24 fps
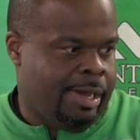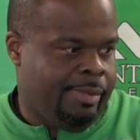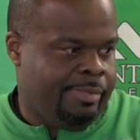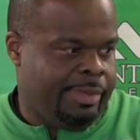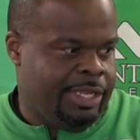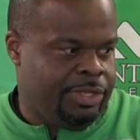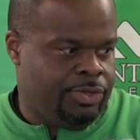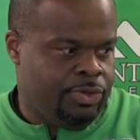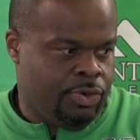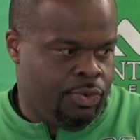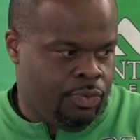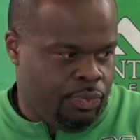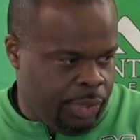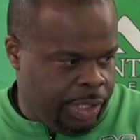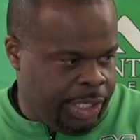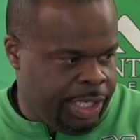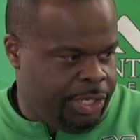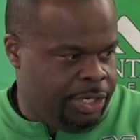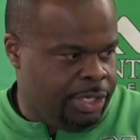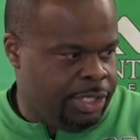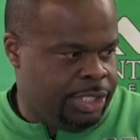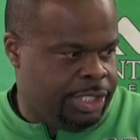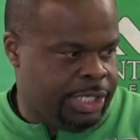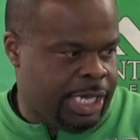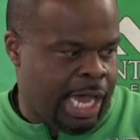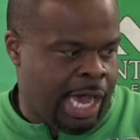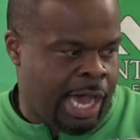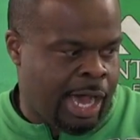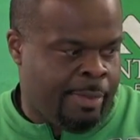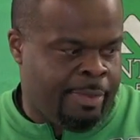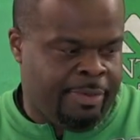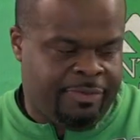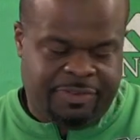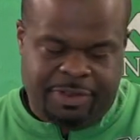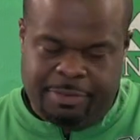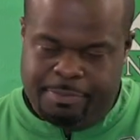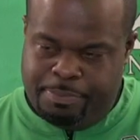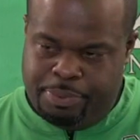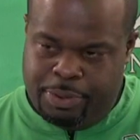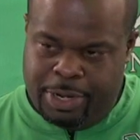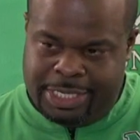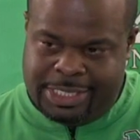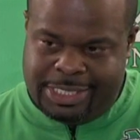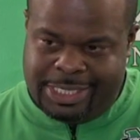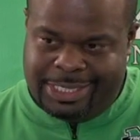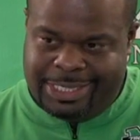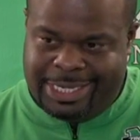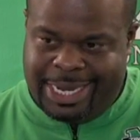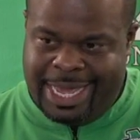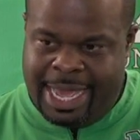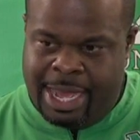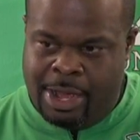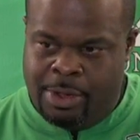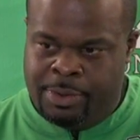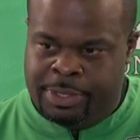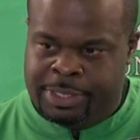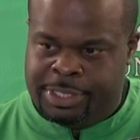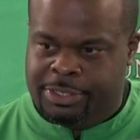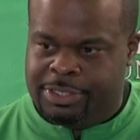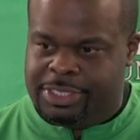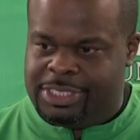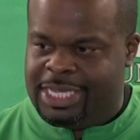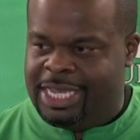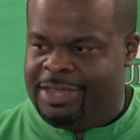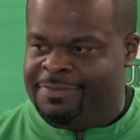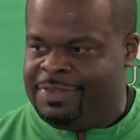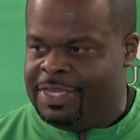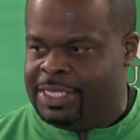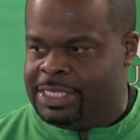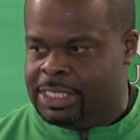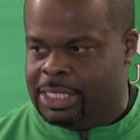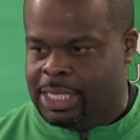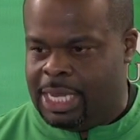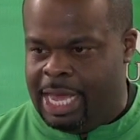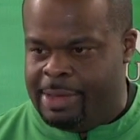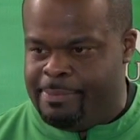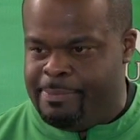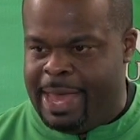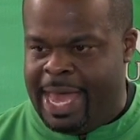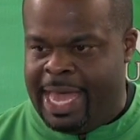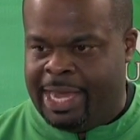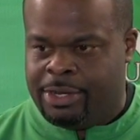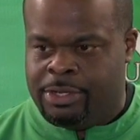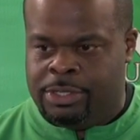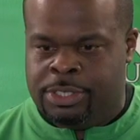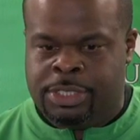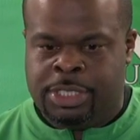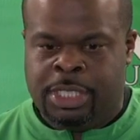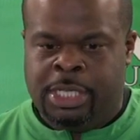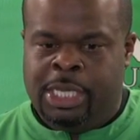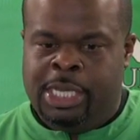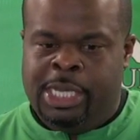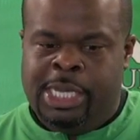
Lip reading: They do a really good job of compressing down with their safeties and linebackers.